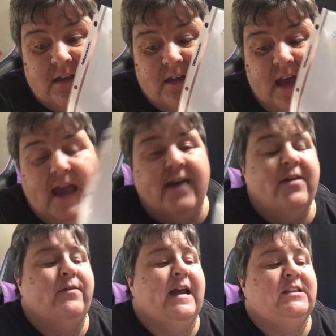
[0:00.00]
And then
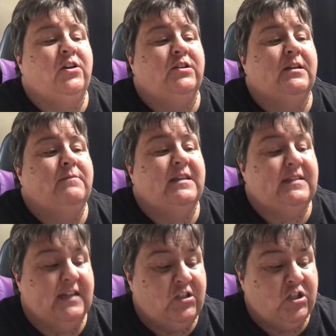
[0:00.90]
when I told him the
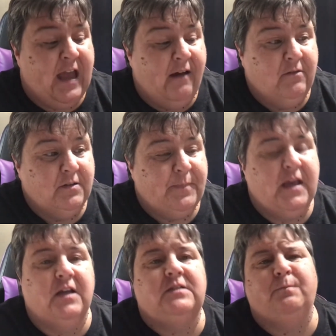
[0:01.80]
stitch count,
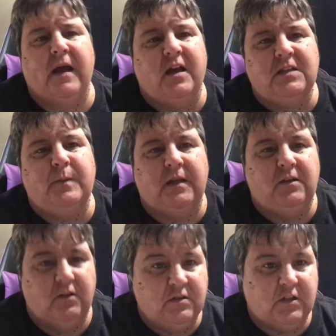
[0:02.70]
because my husband
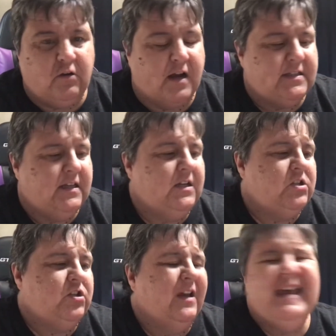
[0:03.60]
used to cross
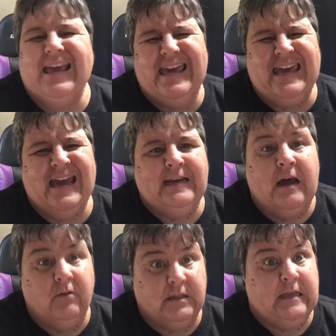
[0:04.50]
stitch, he can't
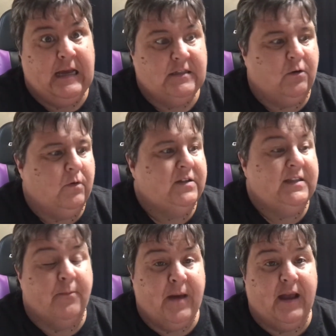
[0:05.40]
now. His eyes are worse
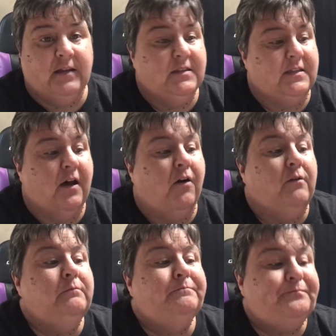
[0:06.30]
than mine, so
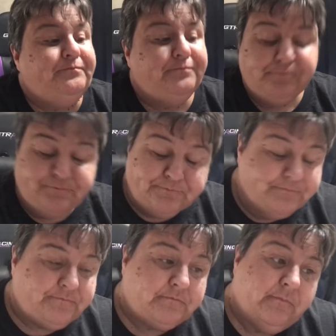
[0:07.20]

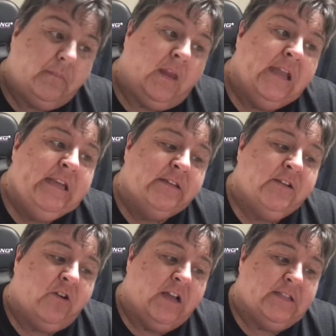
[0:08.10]
he doesn't
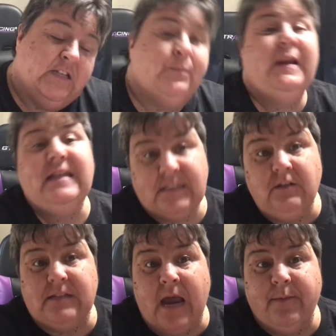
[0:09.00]
cross stitch. But he
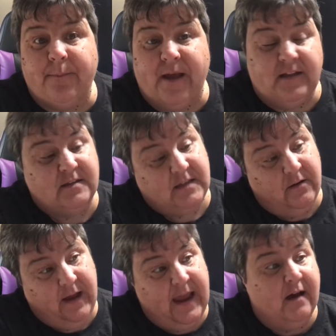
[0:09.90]
still diamond paints, so
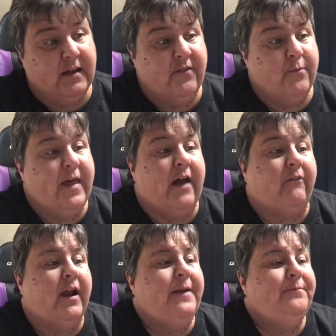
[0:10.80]
hey, I'll give him that, right?